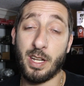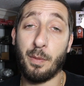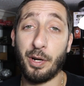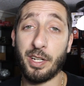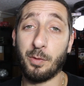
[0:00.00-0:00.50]
Had
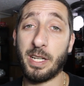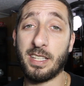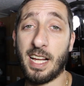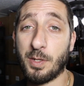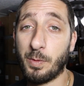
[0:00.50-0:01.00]
a pretty good week
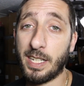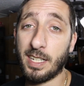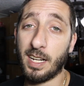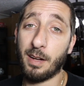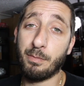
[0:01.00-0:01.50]
last week.
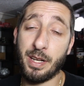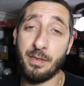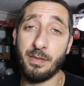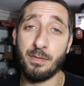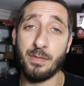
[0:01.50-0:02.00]
I've
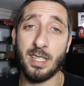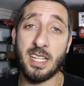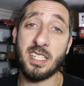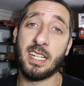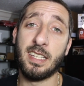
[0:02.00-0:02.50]
been
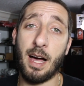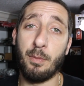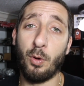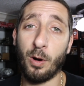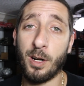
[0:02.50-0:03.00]
listing a lot
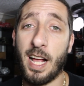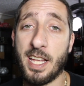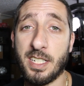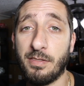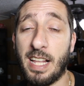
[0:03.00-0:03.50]
more.
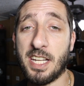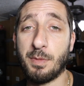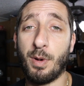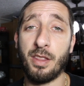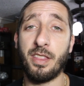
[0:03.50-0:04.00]
As of last
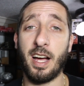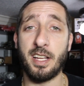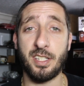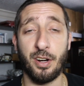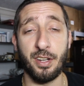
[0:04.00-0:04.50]
month,
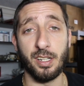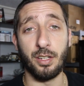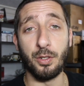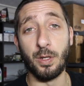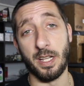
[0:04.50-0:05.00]
I started a
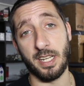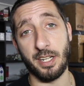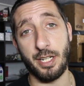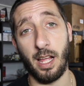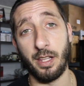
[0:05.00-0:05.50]
new
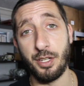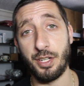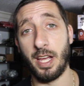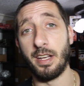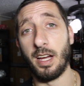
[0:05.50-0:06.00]
listing
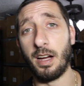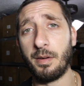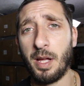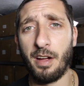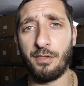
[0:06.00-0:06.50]
challenge, and
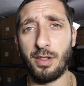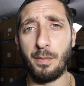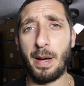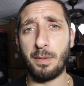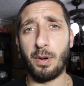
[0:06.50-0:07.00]
for
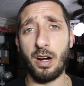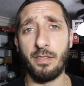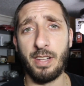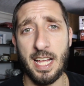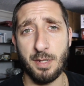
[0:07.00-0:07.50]
the better part
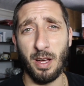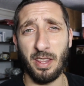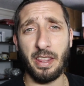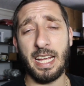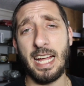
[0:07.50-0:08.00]
of last
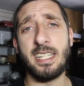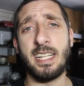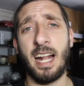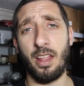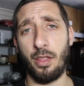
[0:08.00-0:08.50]
month, I think
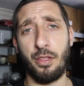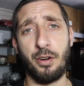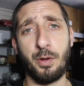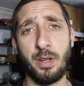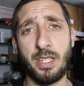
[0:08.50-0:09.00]
18 out of the
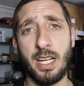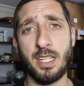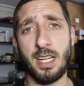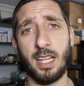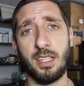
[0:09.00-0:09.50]
31
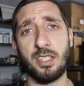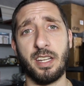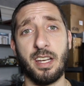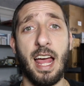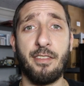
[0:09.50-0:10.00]
days, I
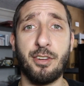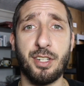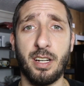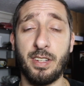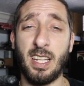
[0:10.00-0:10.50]
listed an
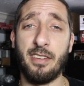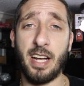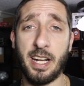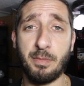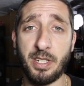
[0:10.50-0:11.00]
average of 11
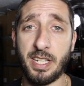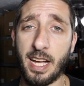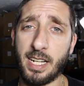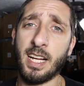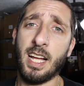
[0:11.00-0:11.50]
items a
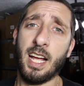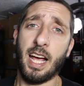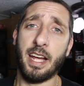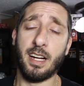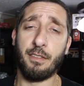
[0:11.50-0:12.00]
day.
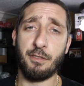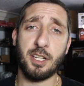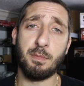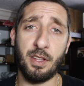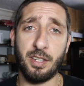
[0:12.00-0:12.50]
And for
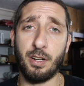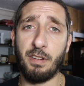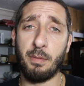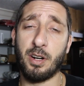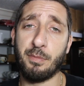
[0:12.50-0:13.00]
this month in
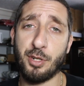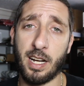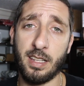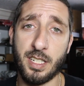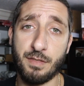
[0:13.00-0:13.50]
November, I'm
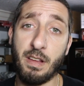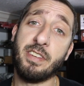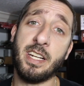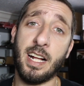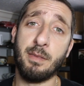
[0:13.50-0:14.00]
trying to list
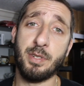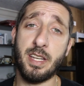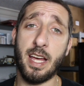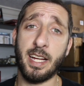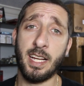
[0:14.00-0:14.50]
15 items a
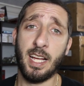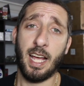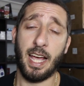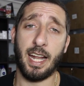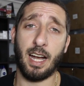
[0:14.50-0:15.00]
day.
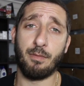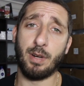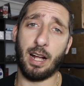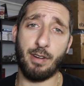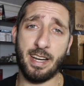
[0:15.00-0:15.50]
And
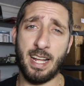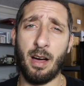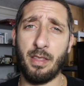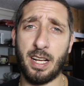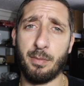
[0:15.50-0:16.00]
right
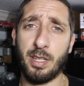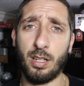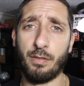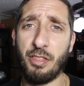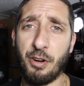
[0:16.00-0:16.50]
now, I think I'm a
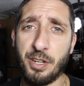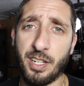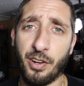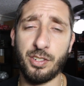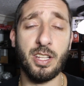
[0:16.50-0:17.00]
little over
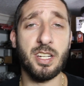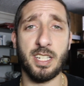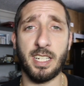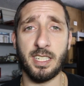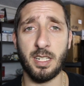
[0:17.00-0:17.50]
1,300
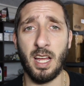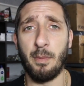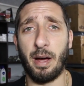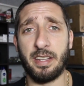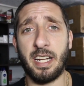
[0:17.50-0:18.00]
listings.
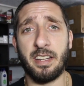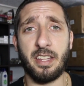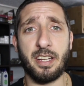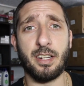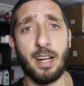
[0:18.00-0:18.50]
By the end of
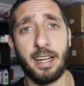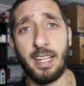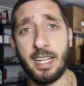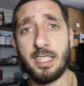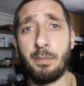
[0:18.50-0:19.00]
the year, I'd
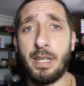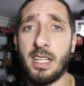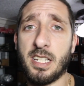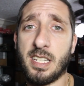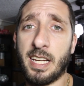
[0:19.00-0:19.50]
like to be
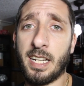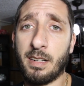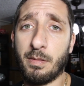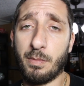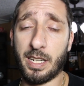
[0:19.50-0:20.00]

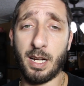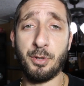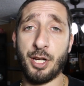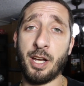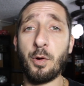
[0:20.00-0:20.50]
listing, like
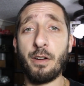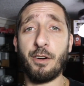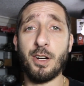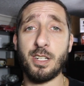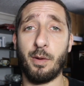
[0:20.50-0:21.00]
come January
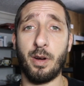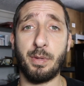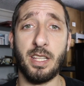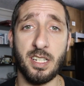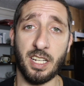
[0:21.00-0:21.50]
1st, I want to
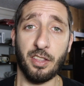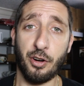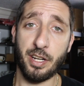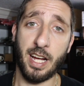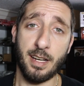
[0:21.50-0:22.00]
be listing
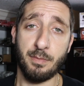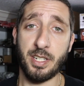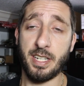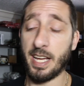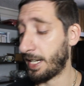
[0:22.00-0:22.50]
30 items
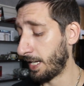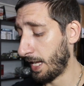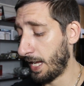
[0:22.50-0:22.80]
a day.